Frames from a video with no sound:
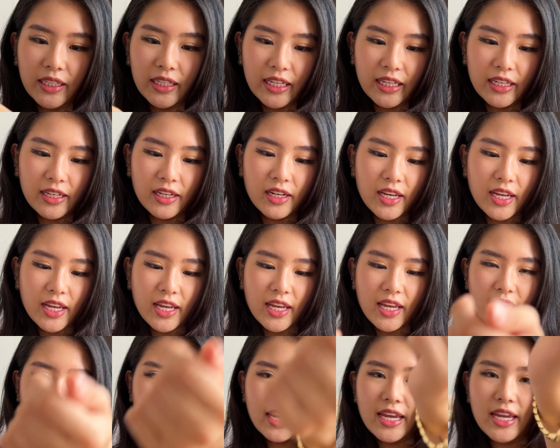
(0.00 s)
in,
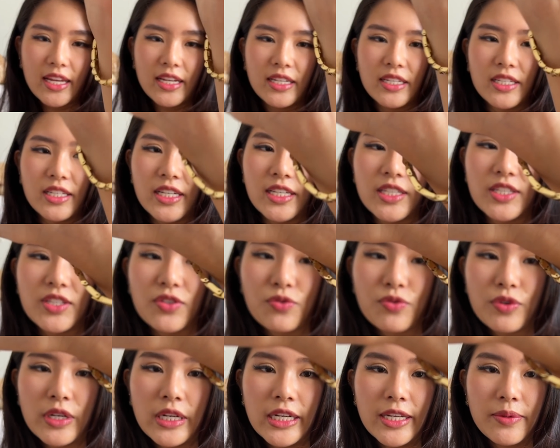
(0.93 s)
and it's a
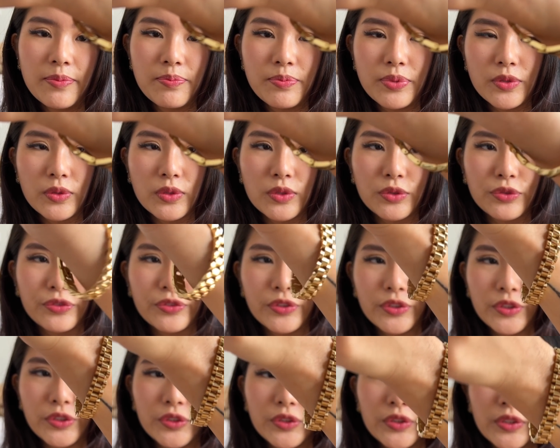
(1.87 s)
really
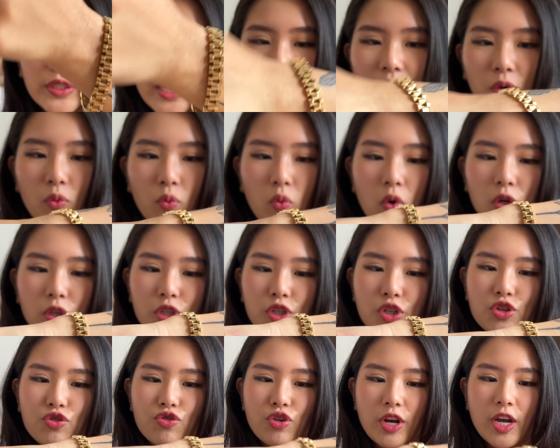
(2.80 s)
beautiful kind of
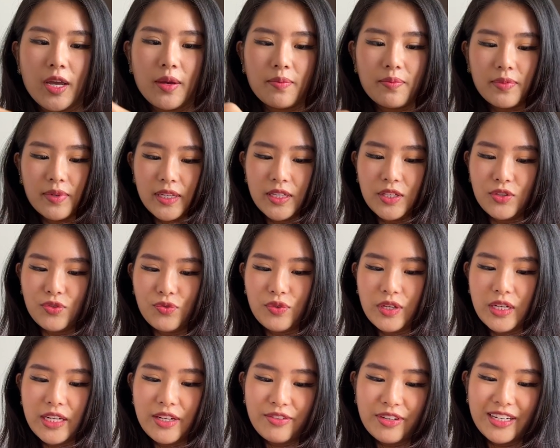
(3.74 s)
watch strap. It's
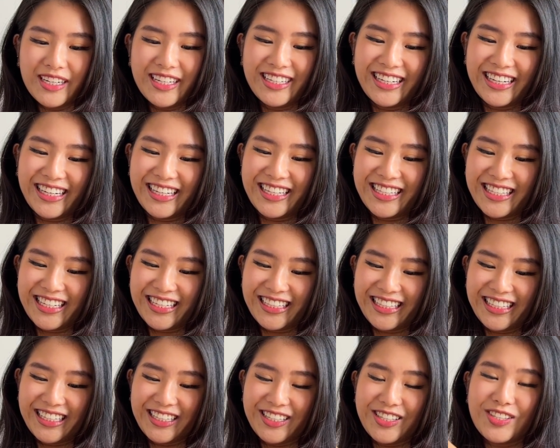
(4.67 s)
really nice. I
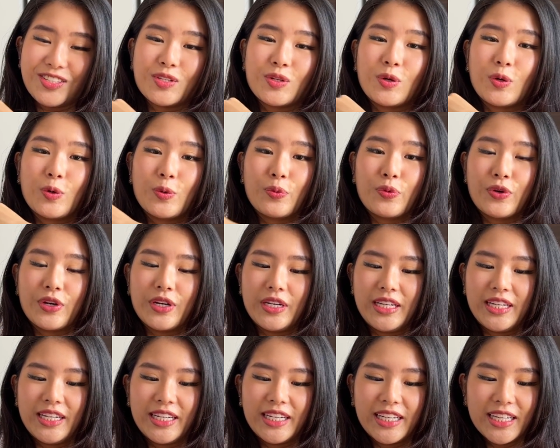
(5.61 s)
think it's so
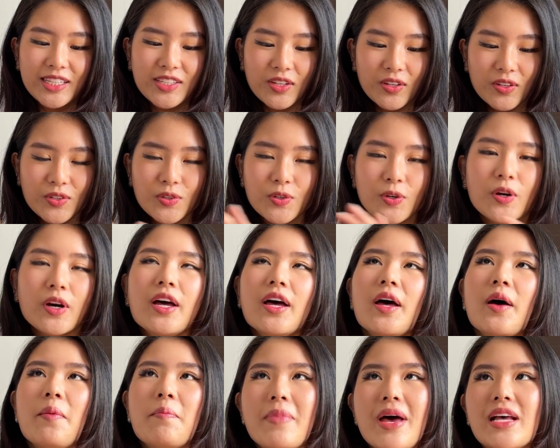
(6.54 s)
pretty. It's also
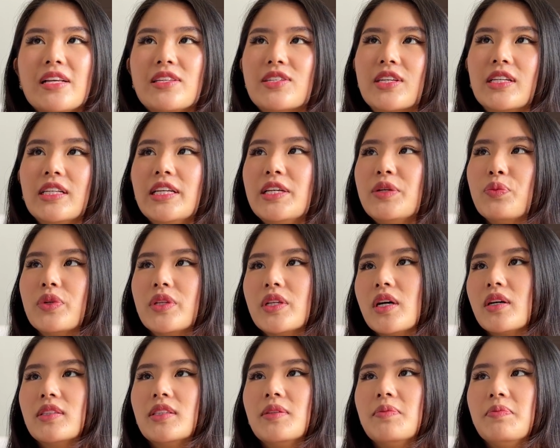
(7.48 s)
masculine
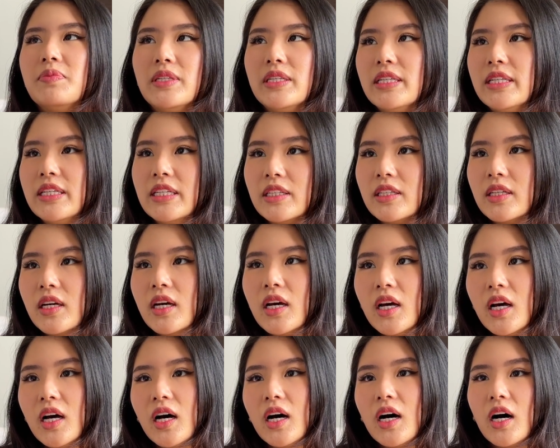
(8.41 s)
without it being
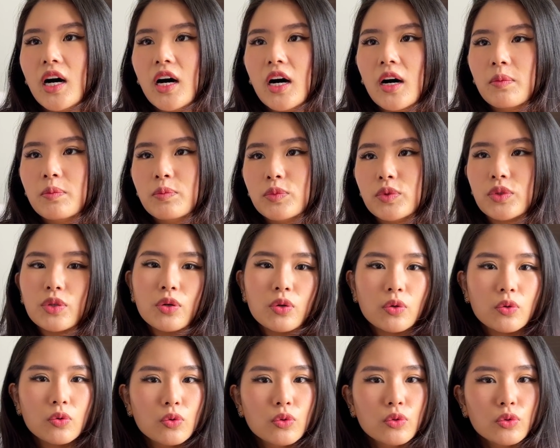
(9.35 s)

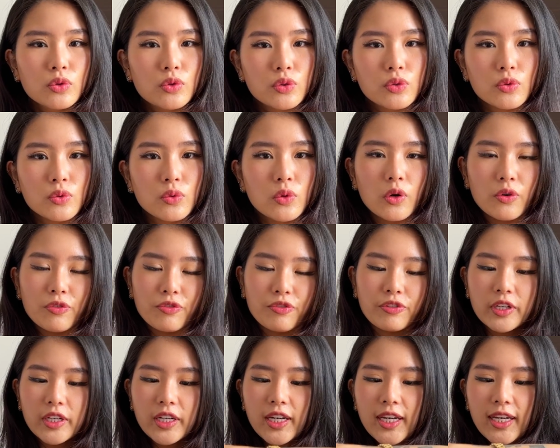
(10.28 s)
too
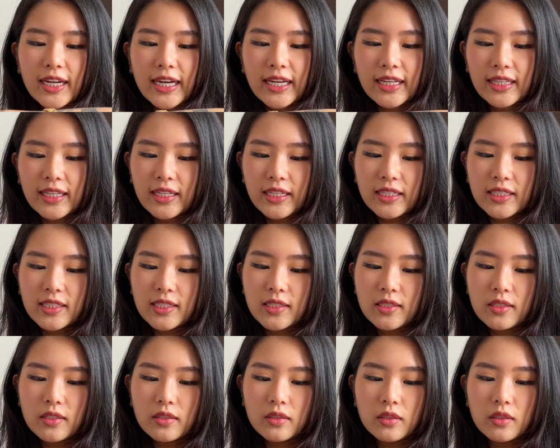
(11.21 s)
overt. I think it's
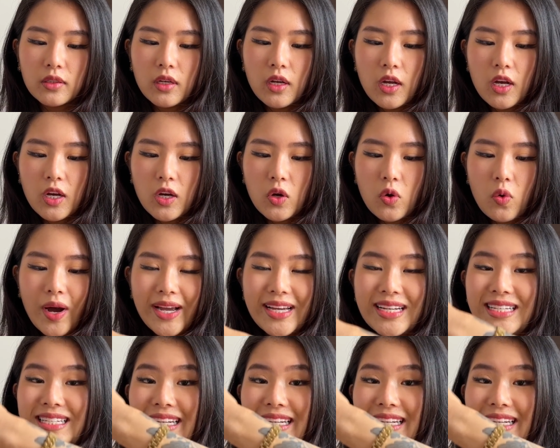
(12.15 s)
still quite